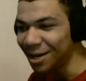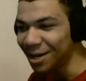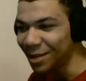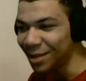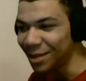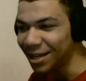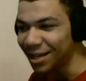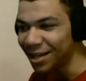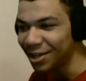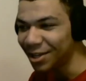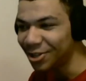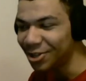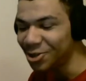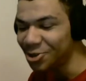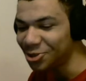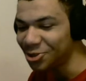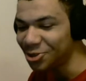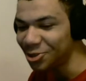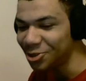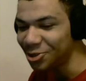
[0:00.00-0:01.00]
I'm like,
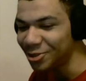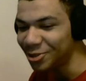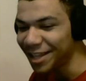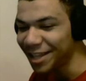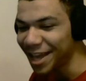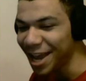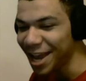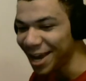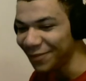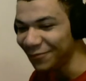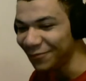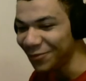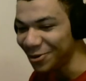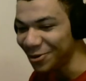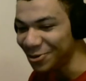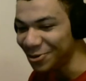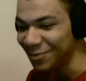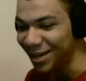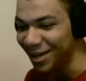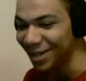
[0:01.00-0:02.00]
you're using the
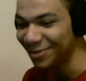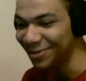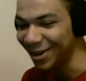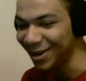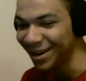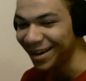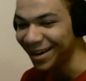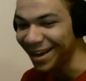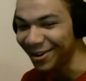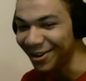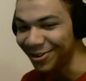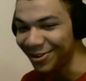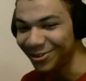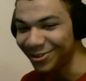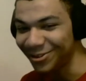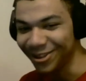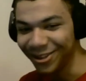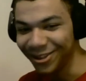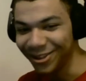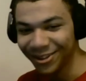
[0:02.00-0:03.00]
headphone mic right now.
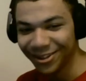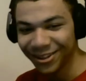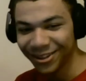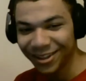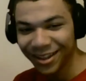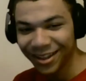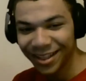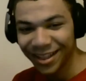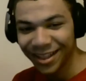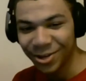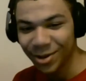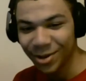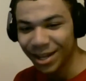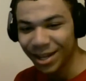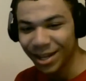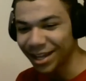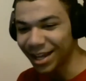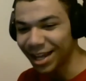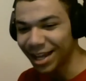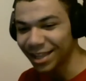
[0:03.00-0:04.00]
Like you had
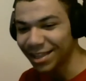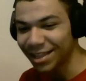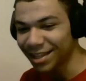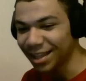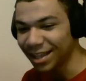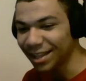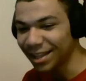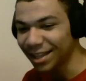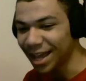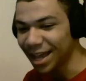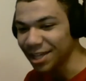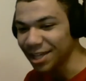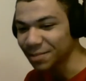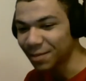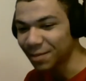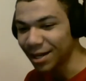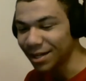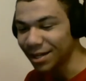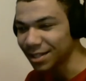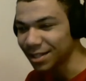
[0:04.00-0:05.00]
I think the
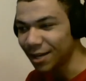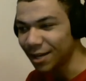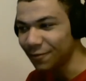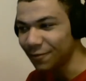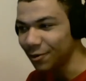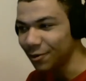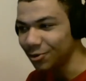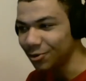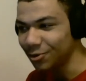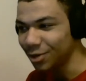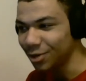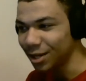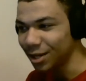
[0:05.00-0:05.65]
Xbox headphones on.